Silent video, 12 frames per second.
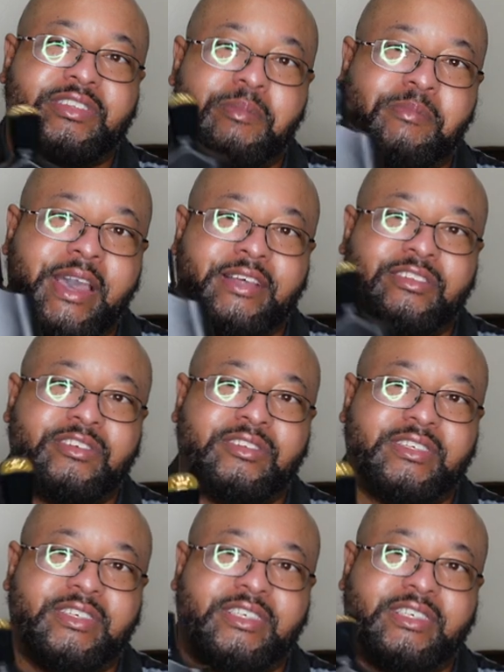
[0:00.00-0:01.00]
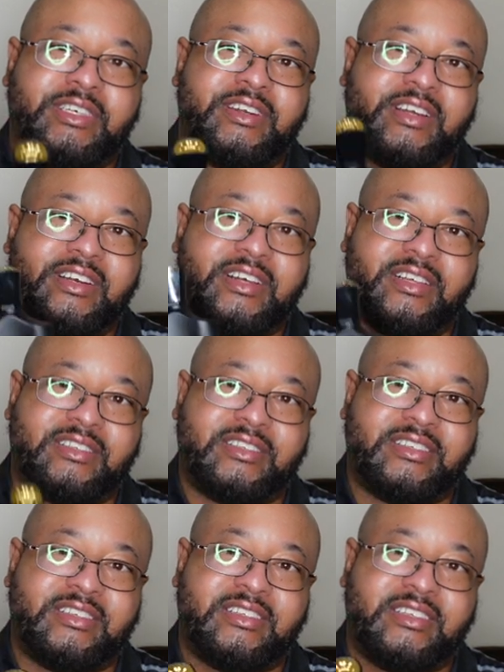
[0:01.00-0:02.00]
to the Masters this year in
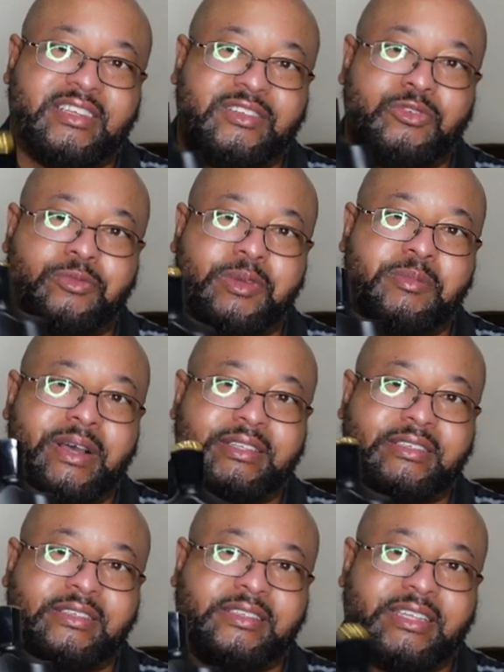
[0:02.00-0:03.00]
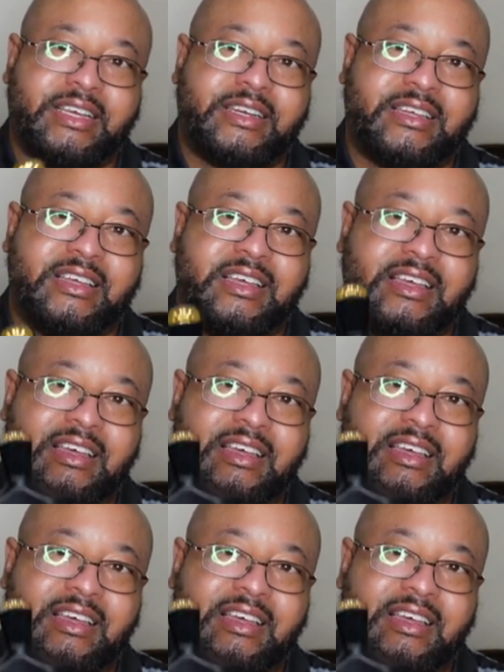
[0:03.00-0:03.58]
Augusta, this will be my scent